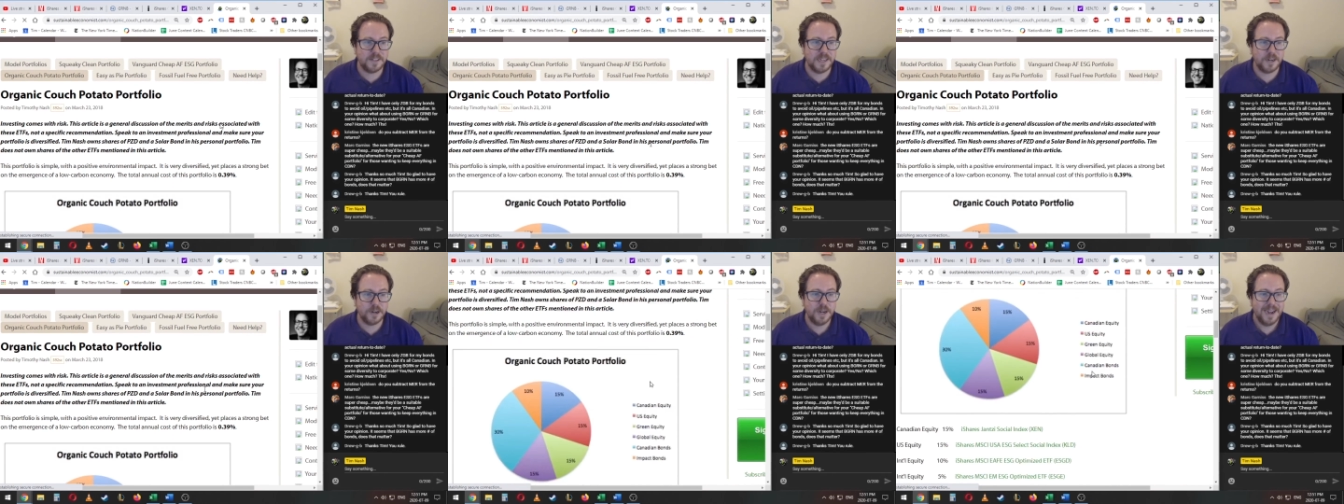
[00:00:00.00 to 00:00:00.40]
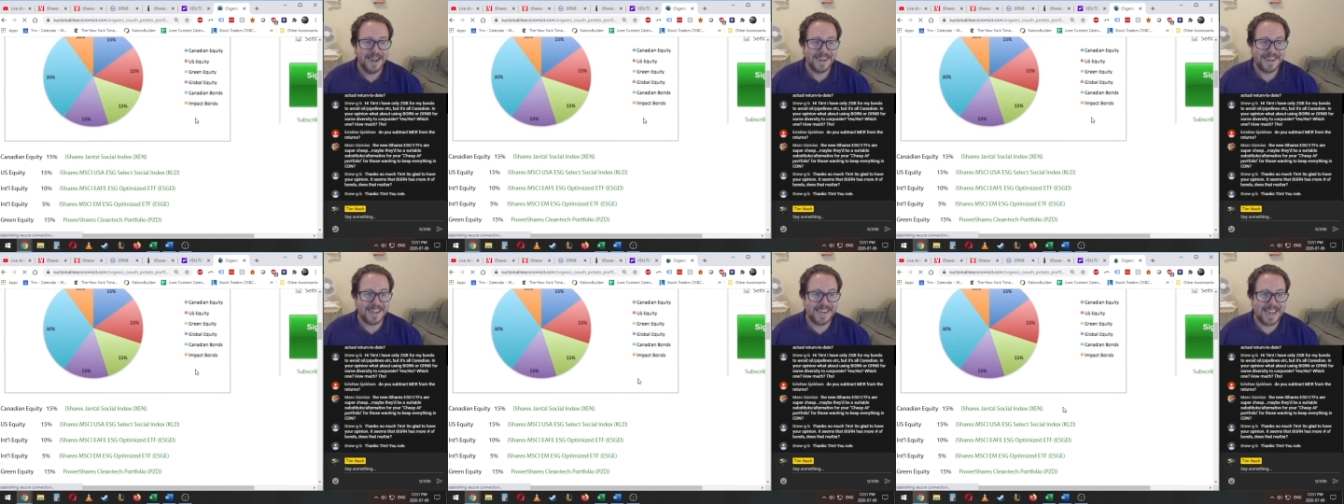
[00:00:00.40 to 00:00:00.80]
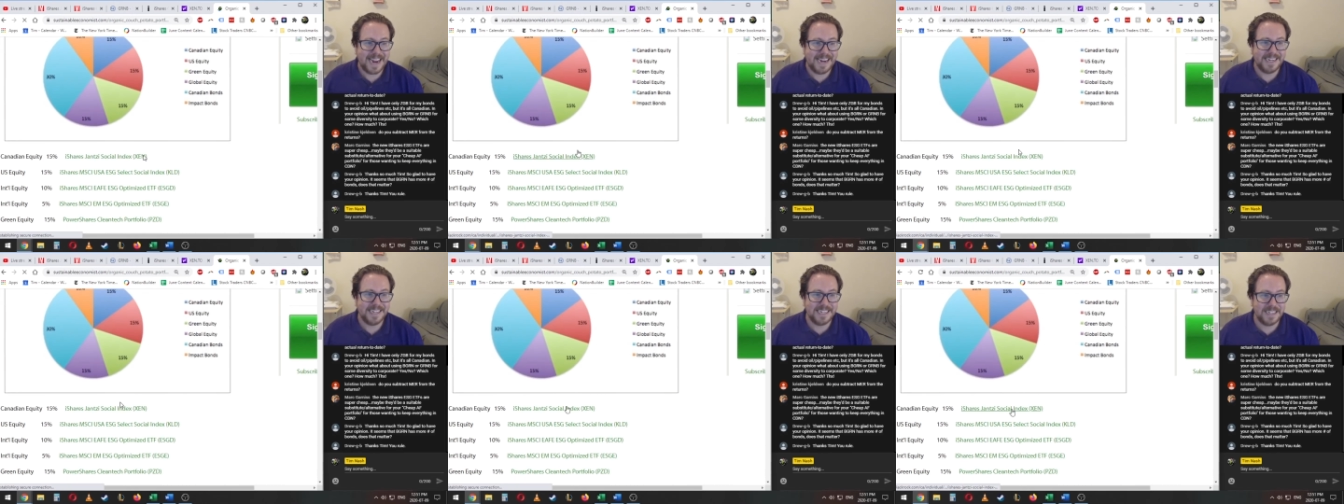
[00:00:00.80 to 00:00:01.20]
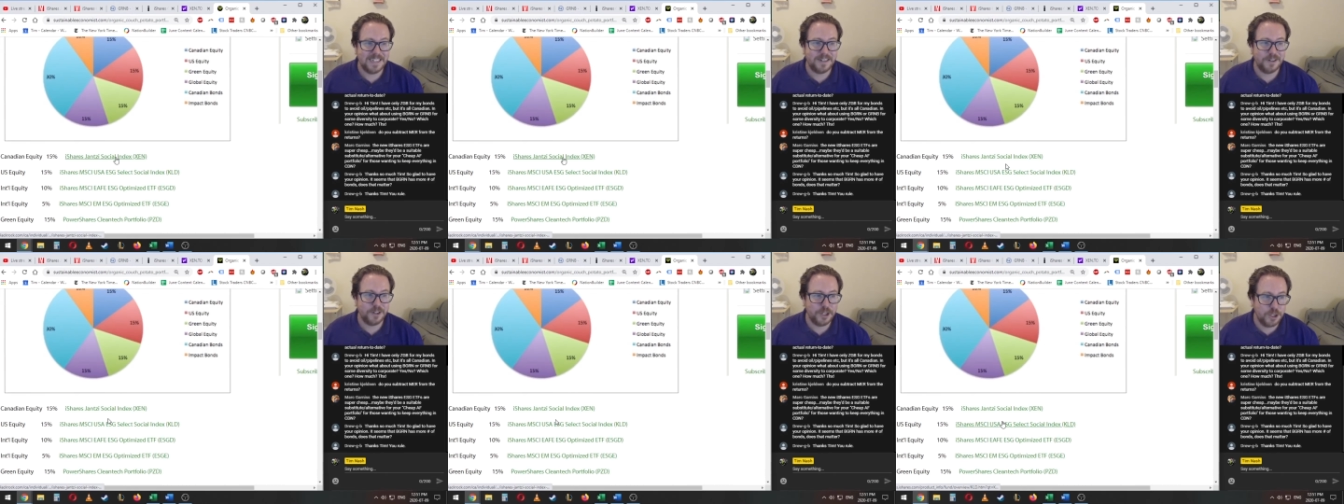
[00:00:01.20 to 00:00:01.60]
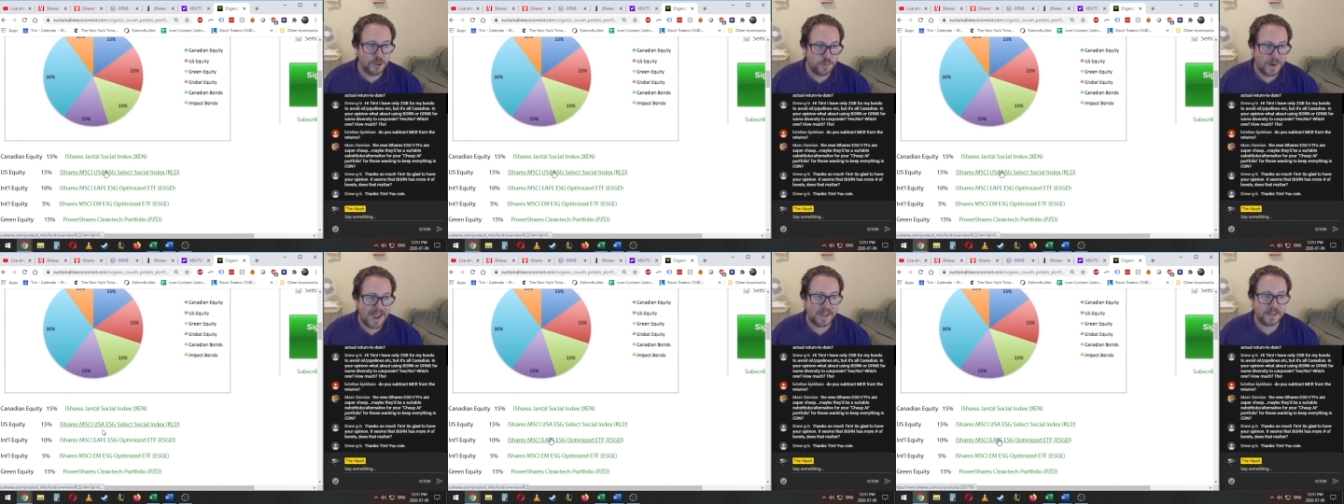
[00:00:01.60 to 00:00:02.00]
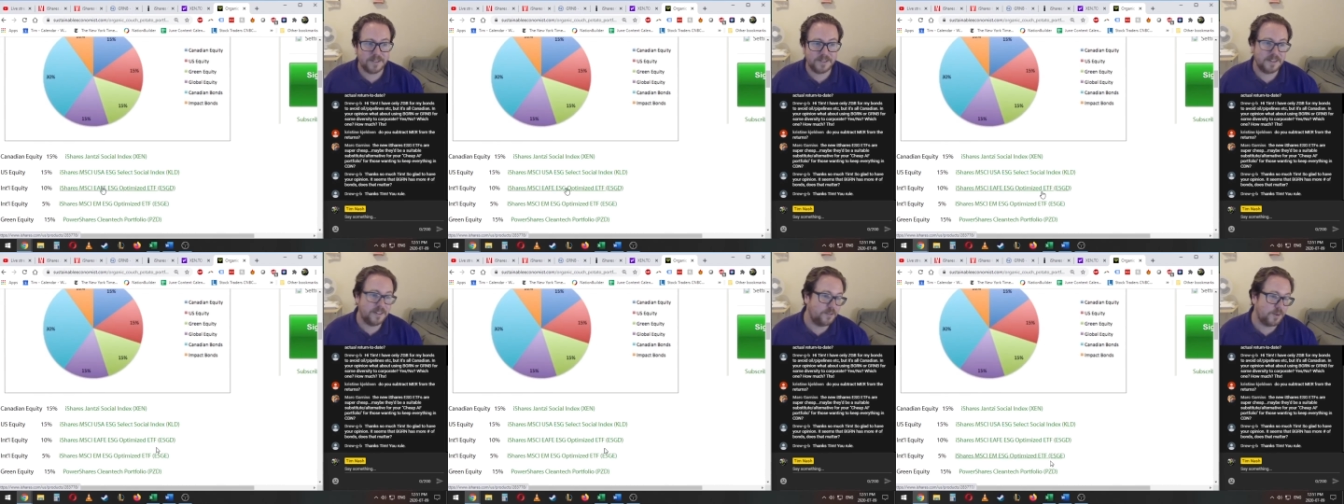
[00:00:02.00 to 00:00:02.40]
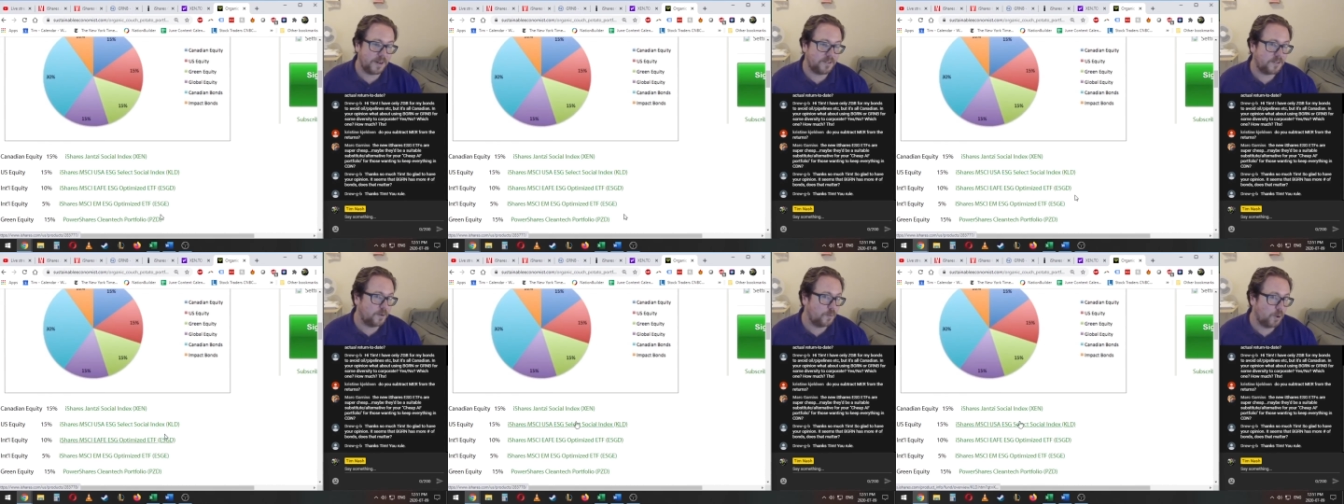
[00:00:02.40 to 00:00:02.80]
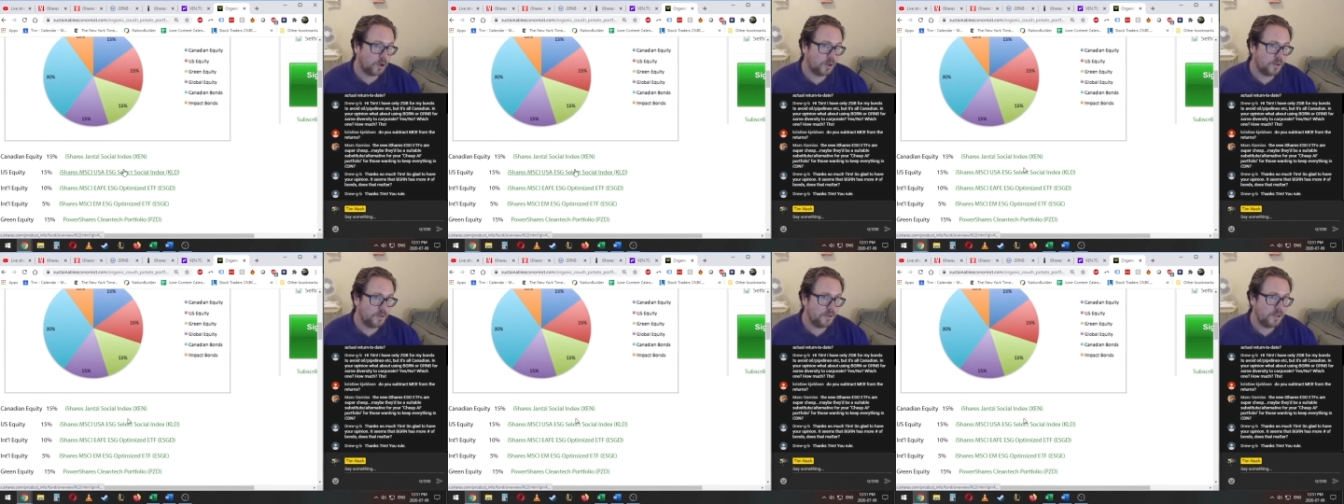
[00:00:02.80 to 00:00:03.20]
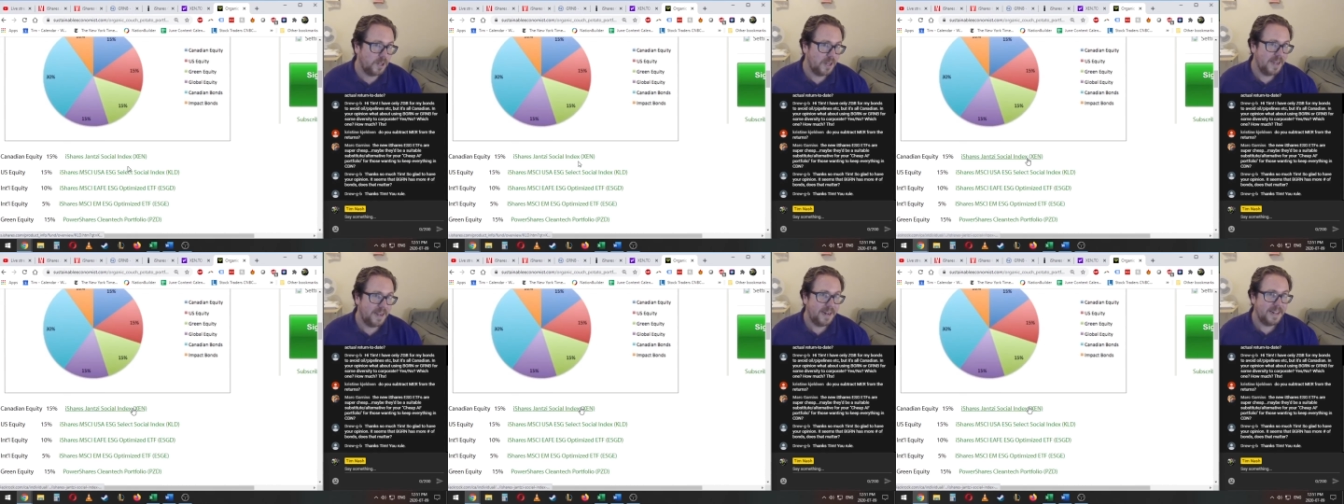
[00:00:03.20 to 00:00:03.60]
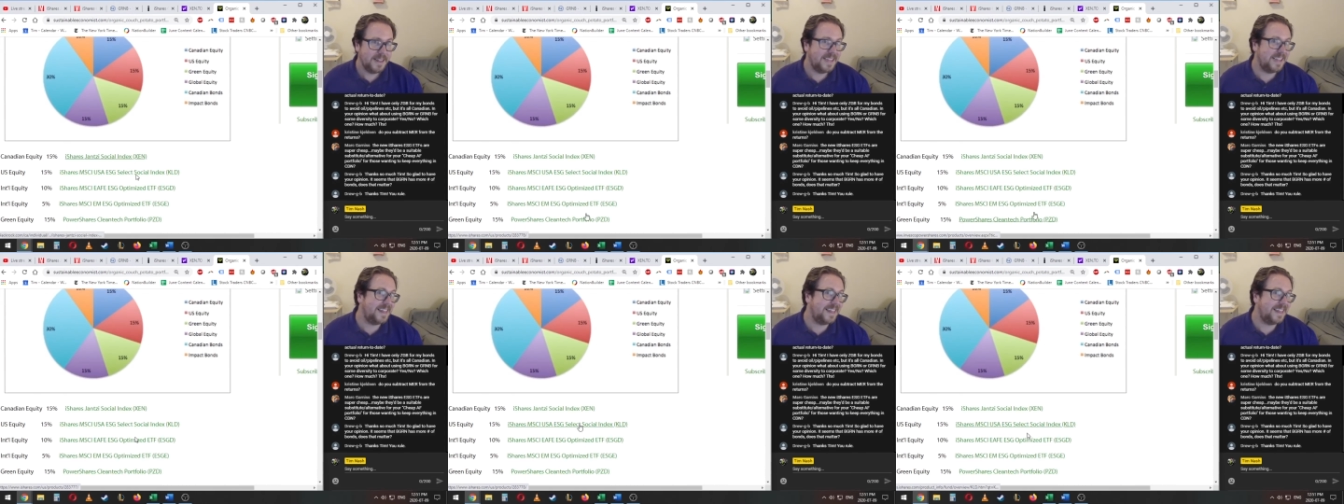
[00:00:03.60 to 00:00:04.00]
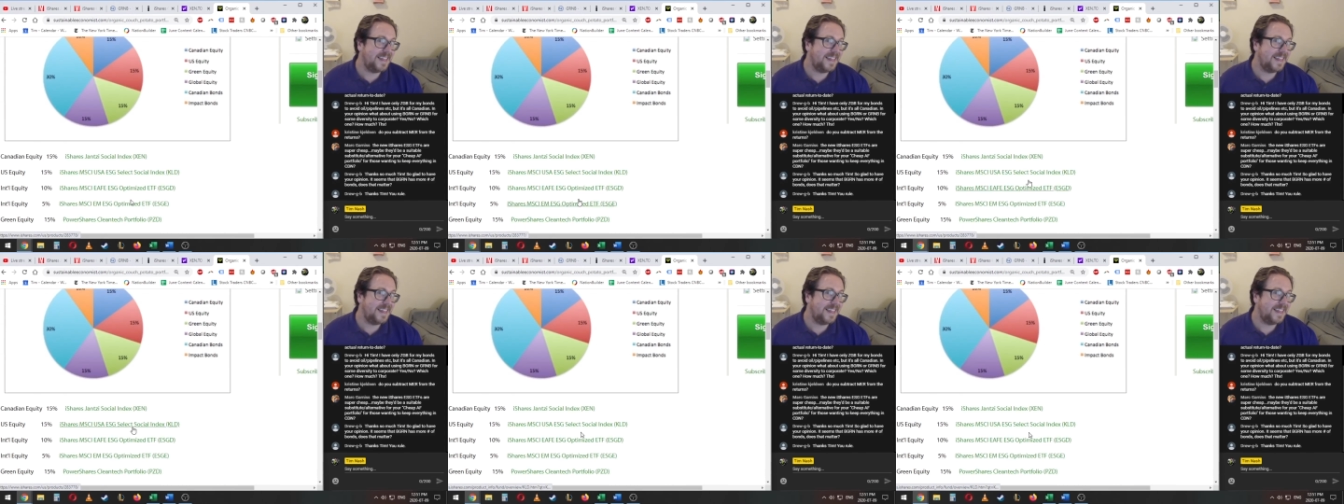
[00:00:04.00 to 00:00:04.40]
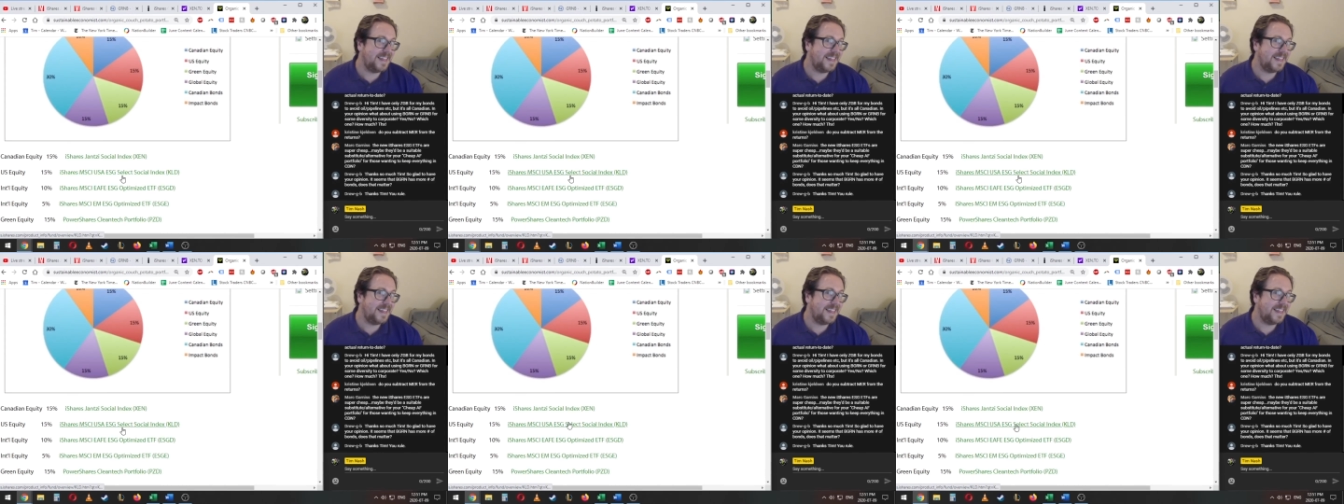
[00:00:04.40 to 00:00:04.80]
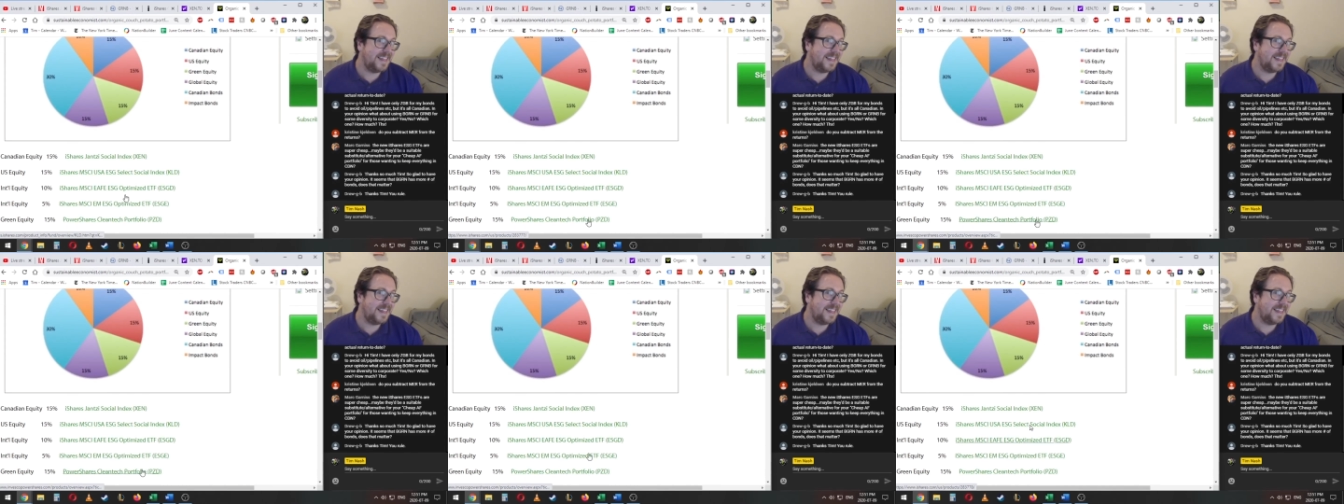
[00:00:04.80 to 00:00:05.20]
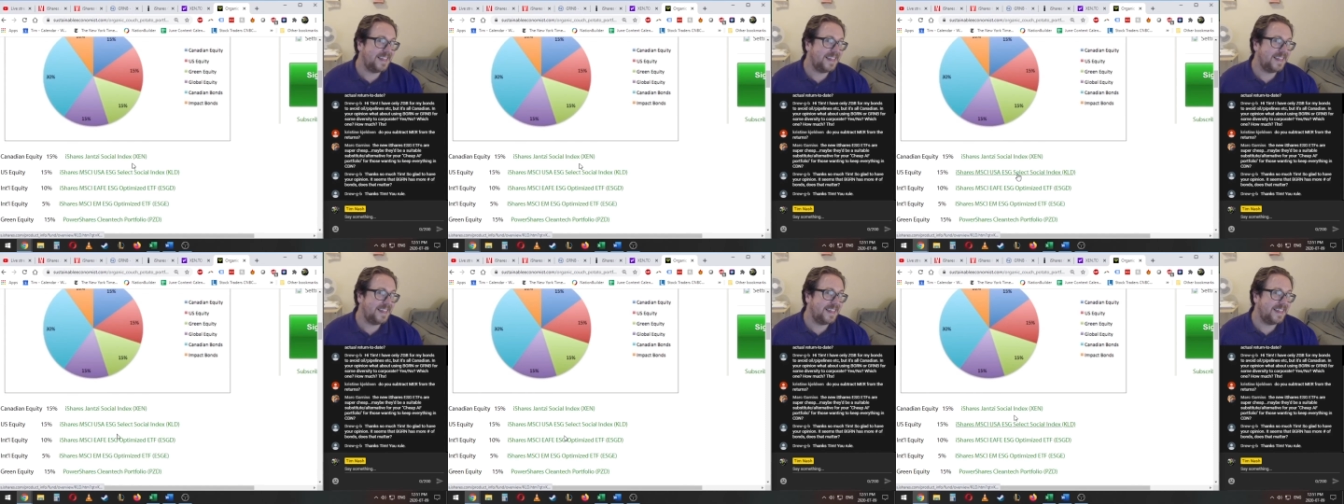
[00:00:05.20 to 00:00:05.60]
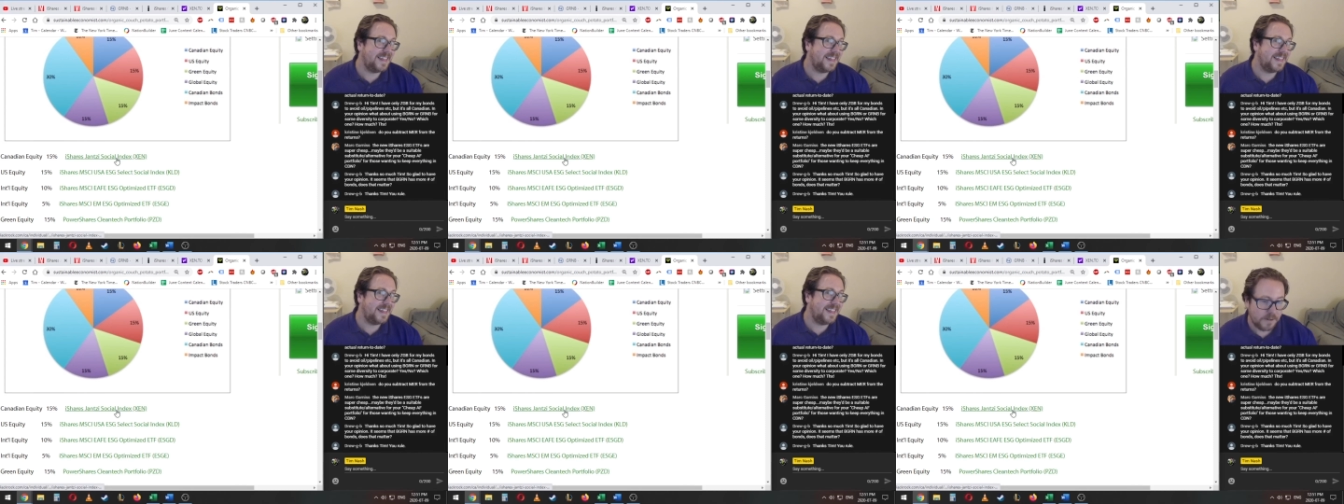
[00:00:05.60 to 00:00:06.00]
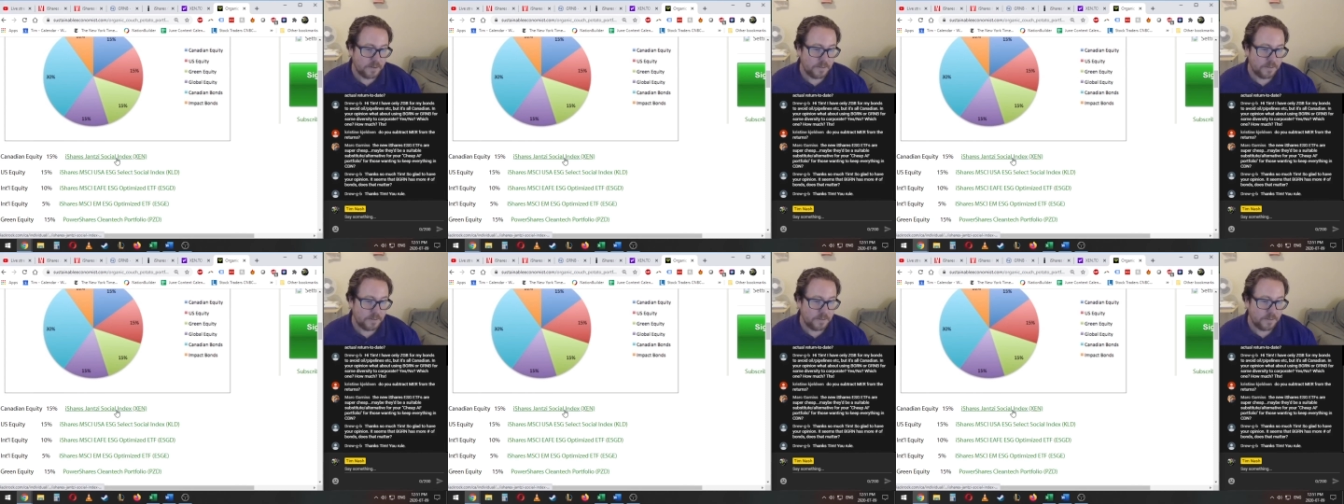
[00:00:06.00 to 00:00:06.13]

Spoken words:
they're Canadian, US, and the rest of the world, that's likely where they would fit.